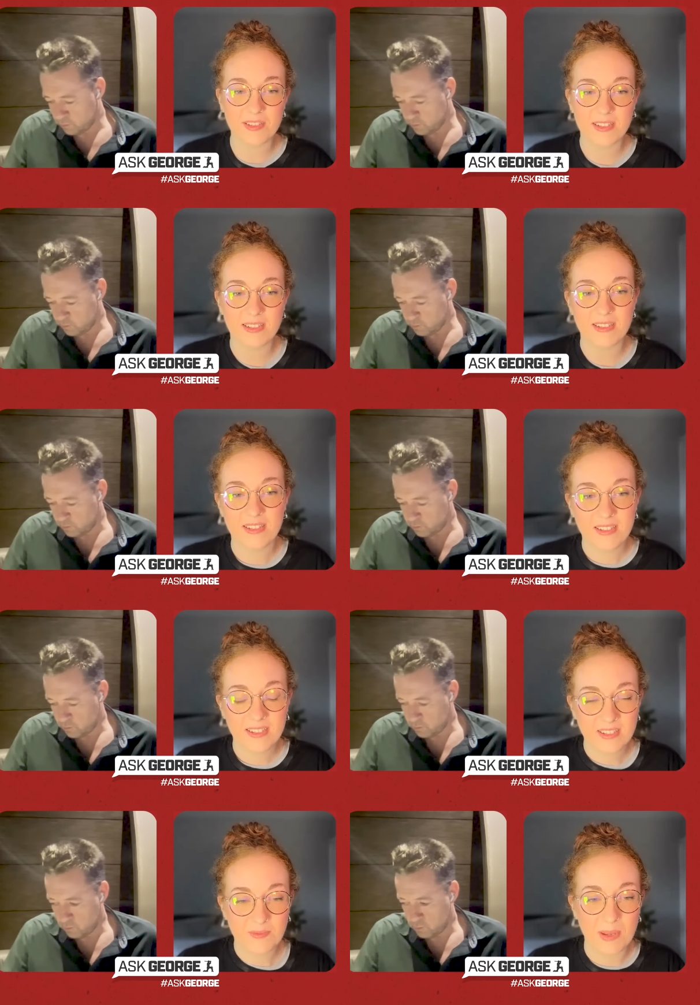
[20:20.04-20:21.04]

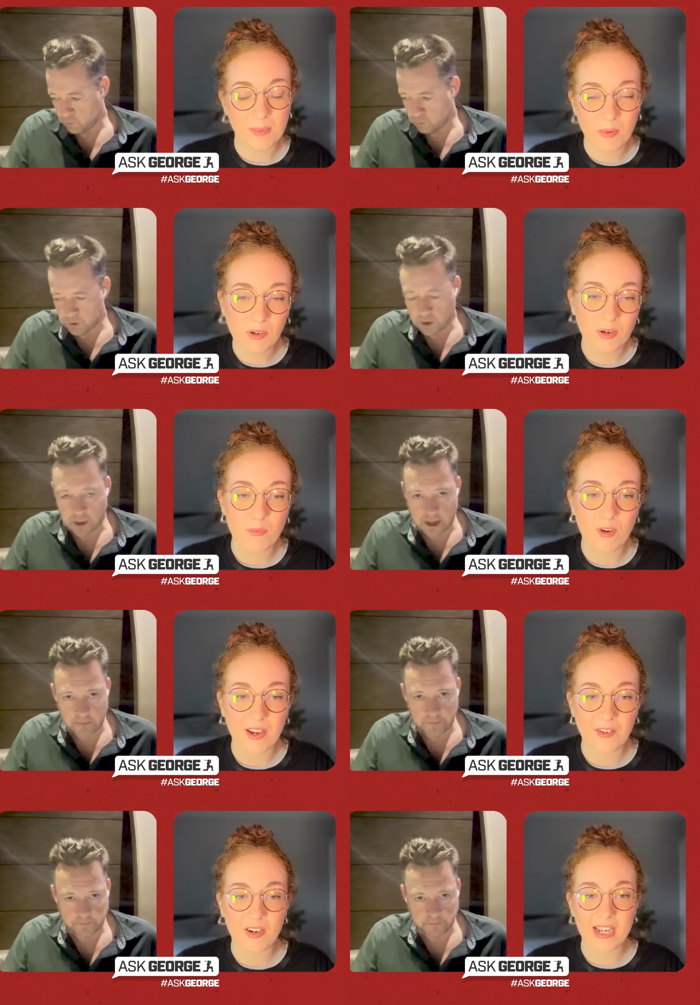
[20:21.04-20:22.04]
Speaker 1: So maybe more camaraderie
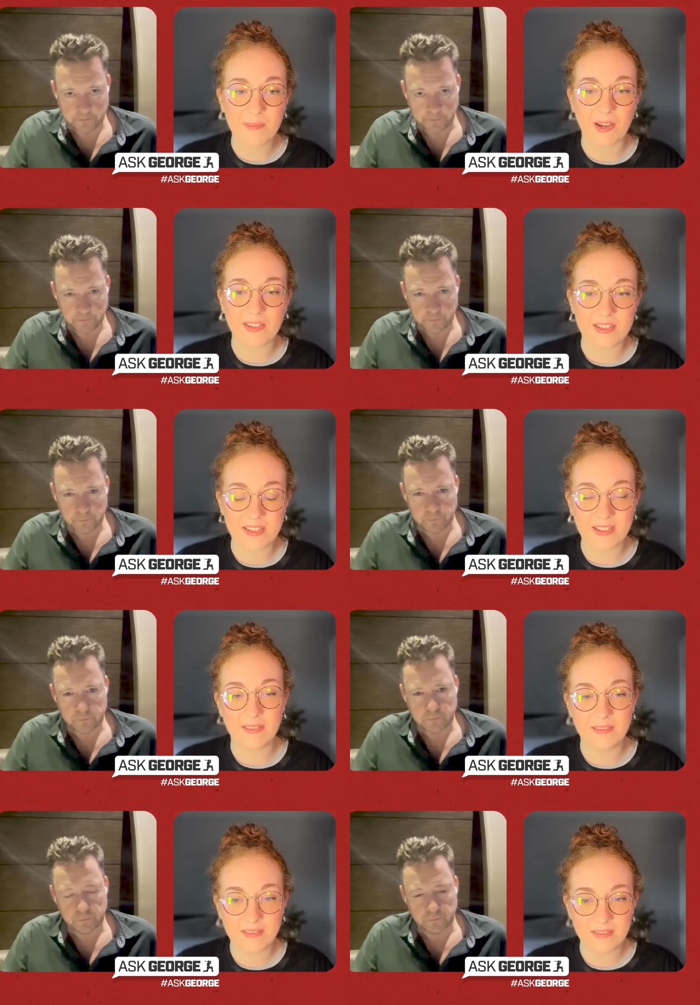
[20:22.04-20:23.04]
yeah. amongst the
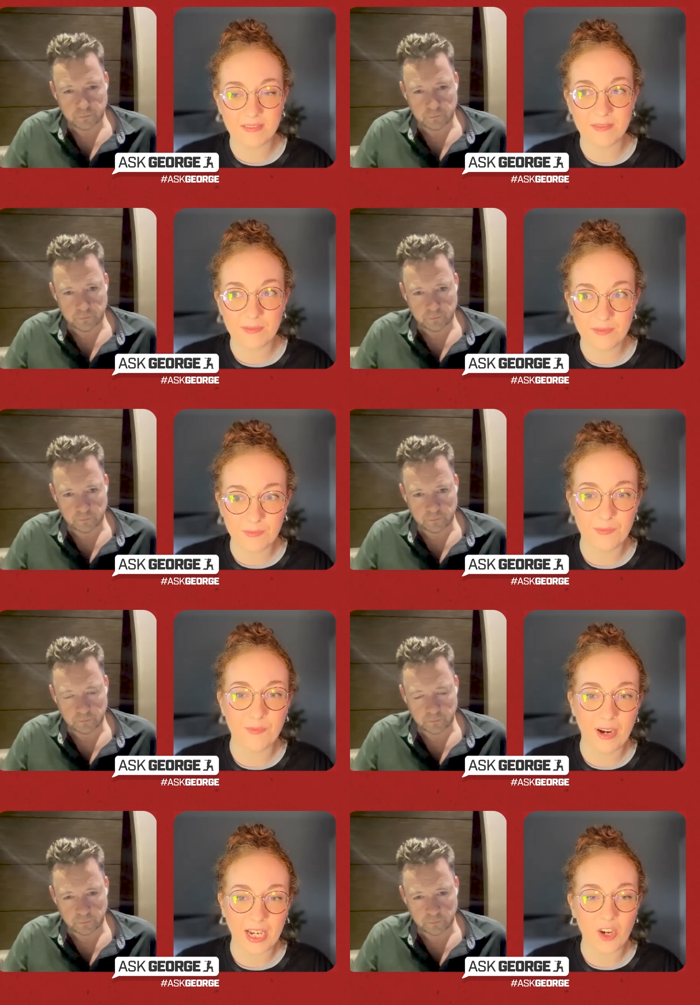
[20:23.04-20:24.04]

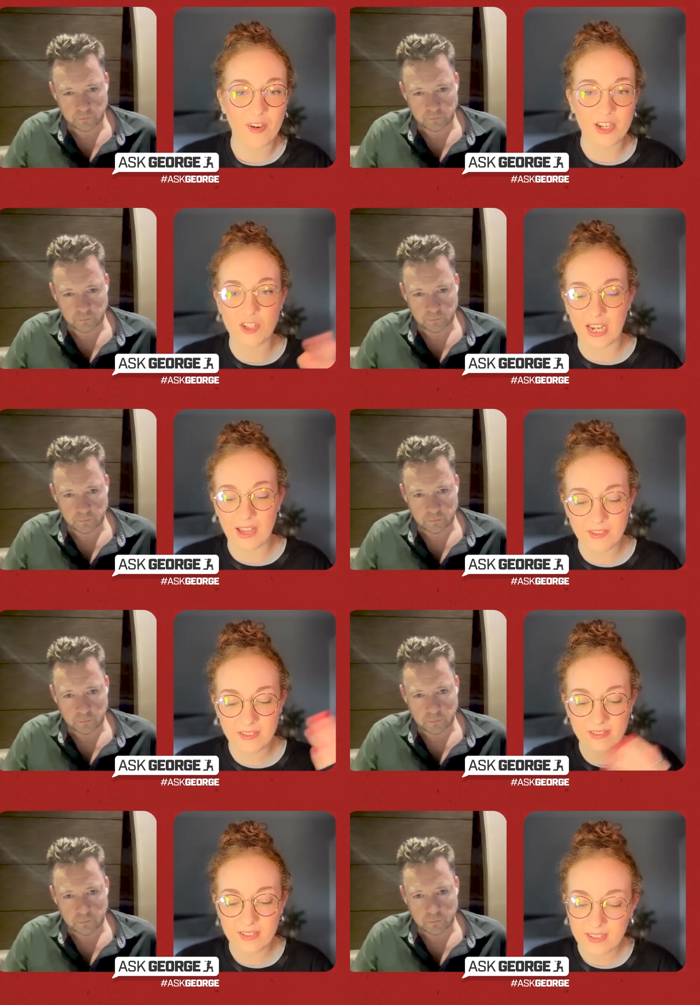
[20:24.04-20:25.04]
regularish eleven.
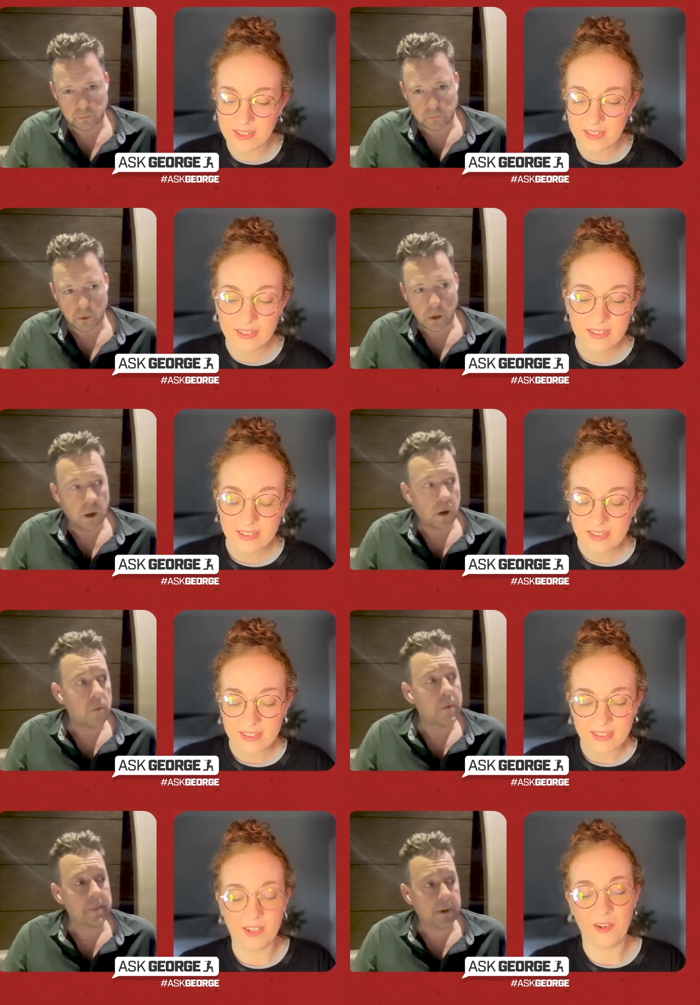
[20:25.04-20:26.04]

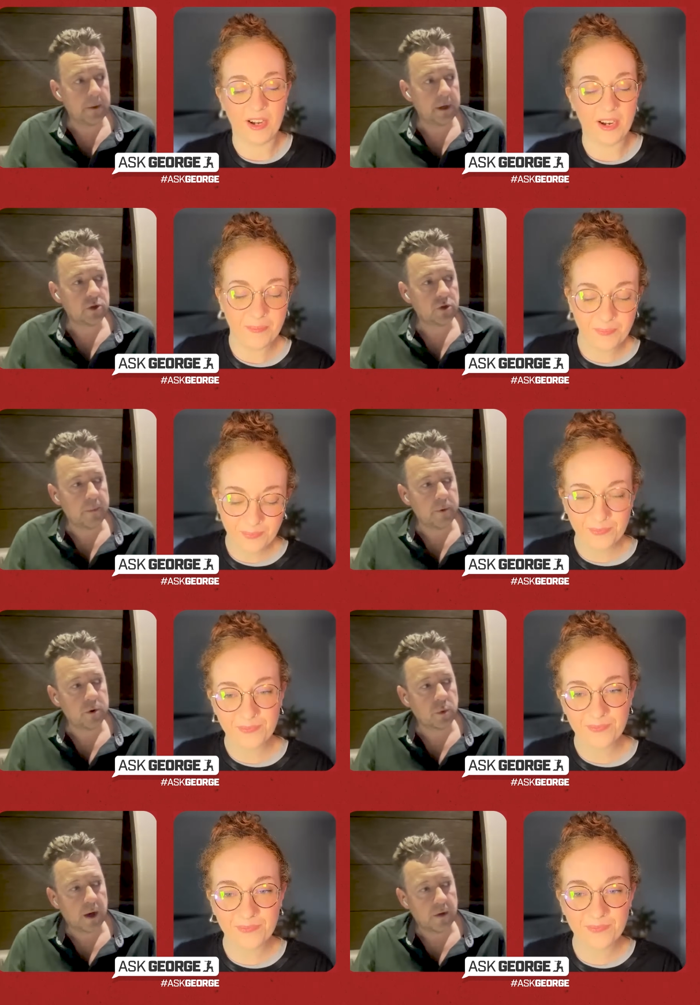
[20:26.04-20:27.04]
Speaker 2: Maybe, but let's remember as
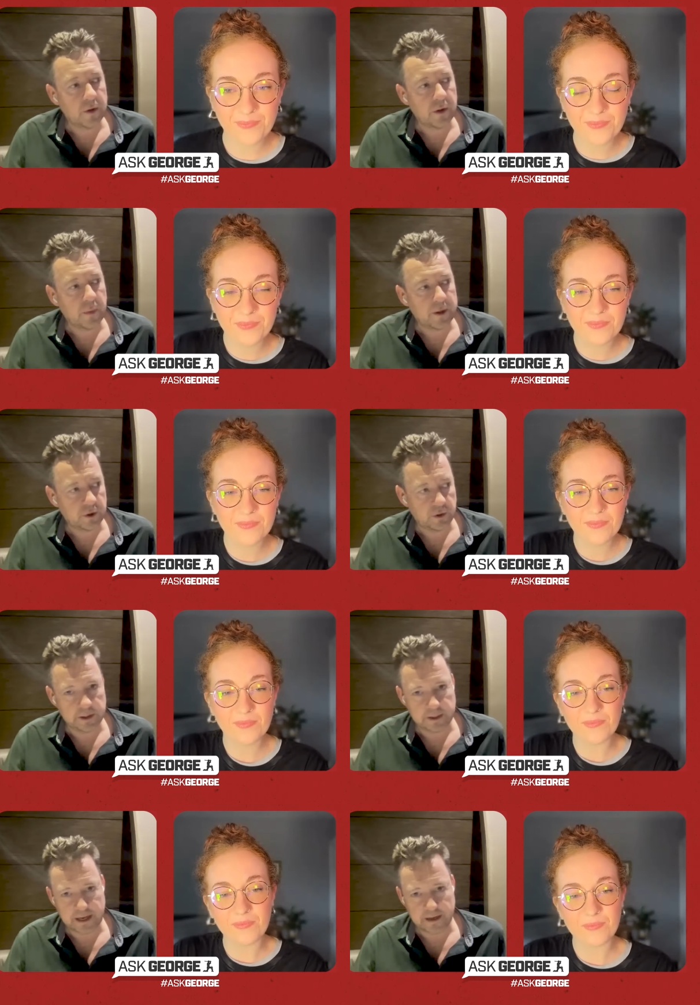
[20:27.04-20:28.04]
well that they went 2 0
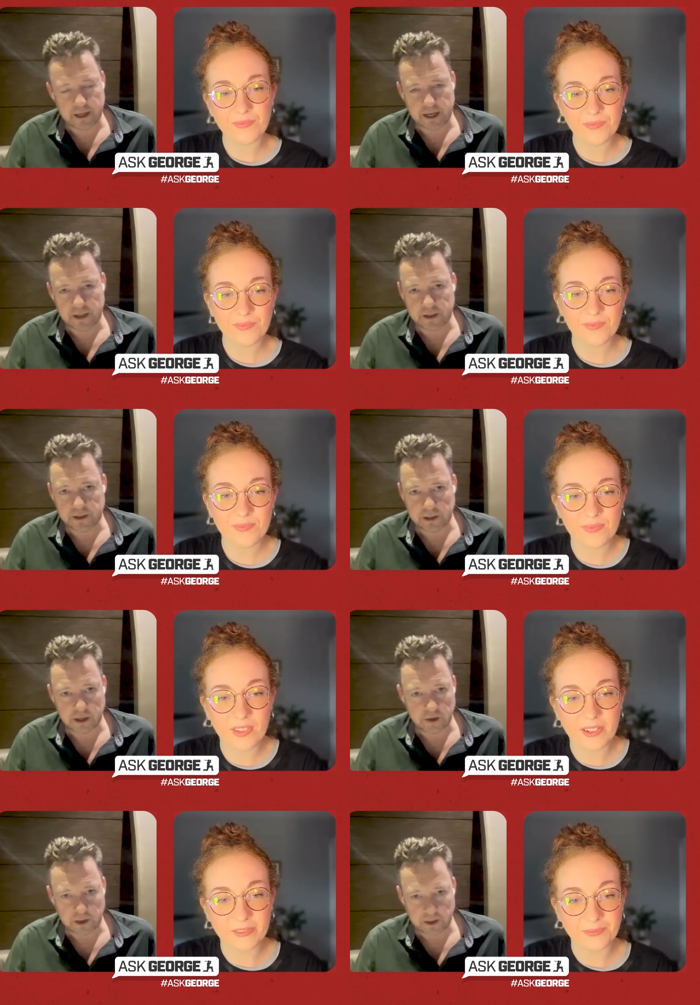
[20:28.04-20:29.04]
down in the Ashes. You
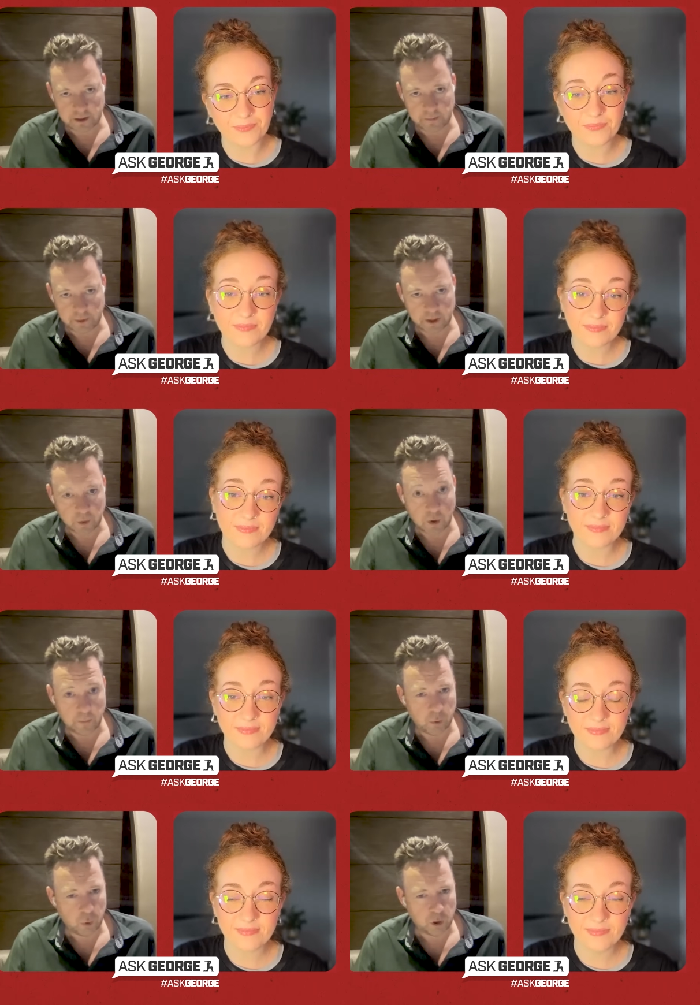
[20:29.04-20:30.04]
know, they, they played quite
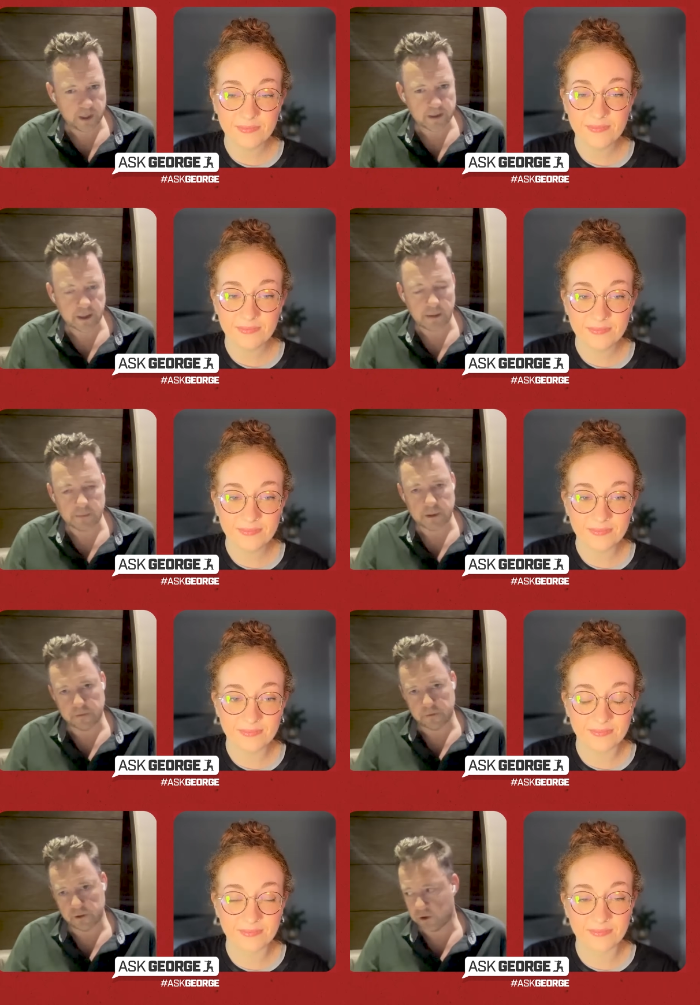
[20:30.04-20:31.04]
poorly at times in the
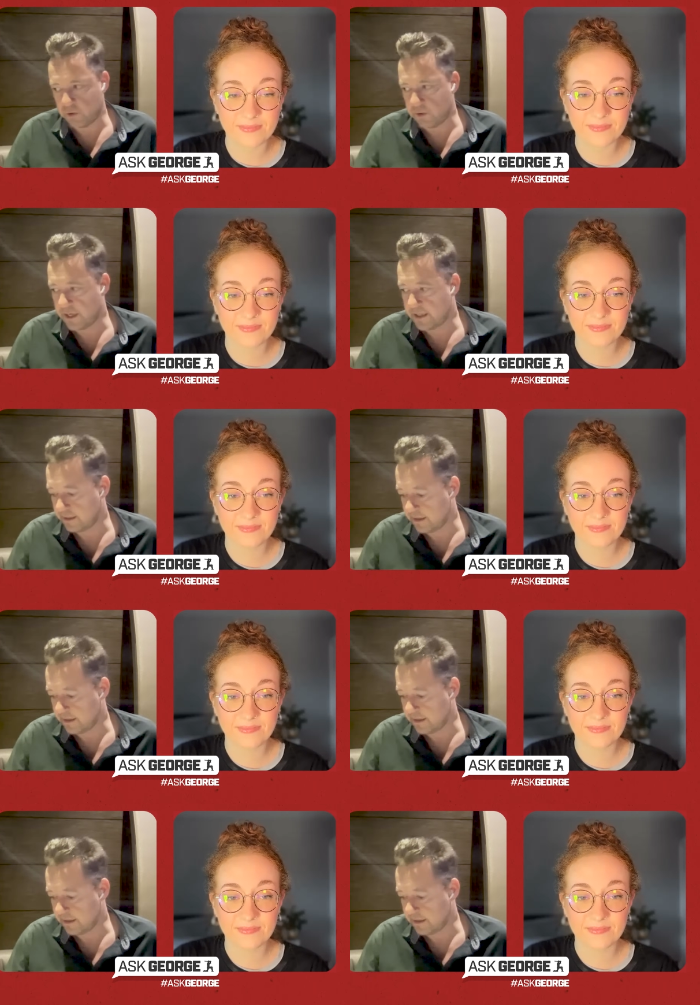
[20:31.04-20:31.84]
first two tests. And